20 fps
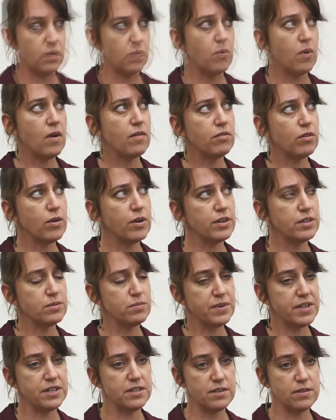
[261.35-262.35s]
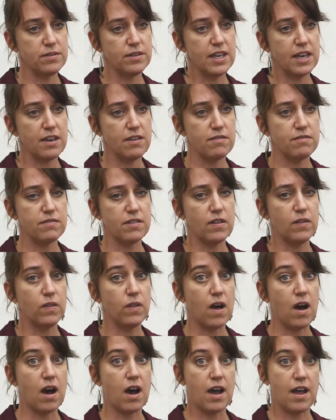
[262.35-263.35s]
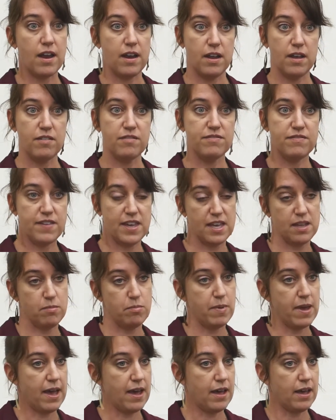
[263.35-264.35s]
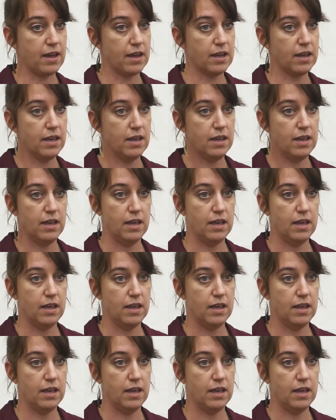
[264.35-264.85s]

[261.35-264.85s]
Well, of course, we do give a lot of feedback